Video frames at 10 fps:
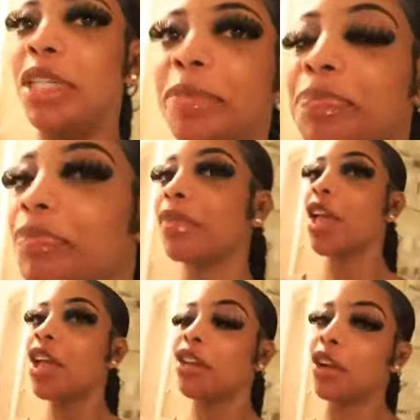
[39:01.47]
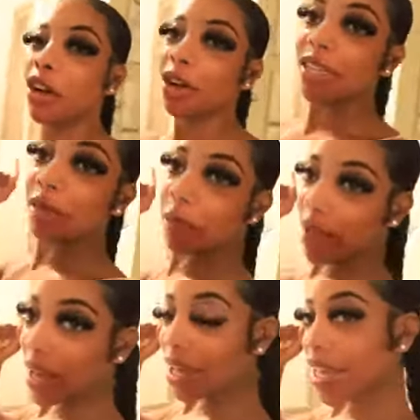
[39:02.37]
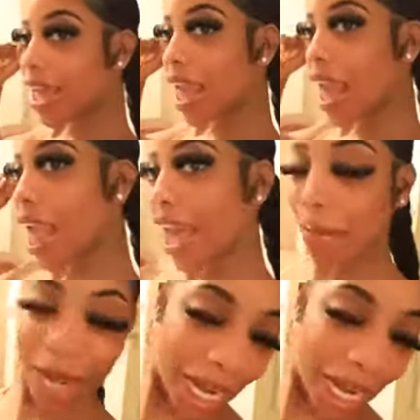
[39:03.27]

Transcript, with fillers: but your girl is back. Got my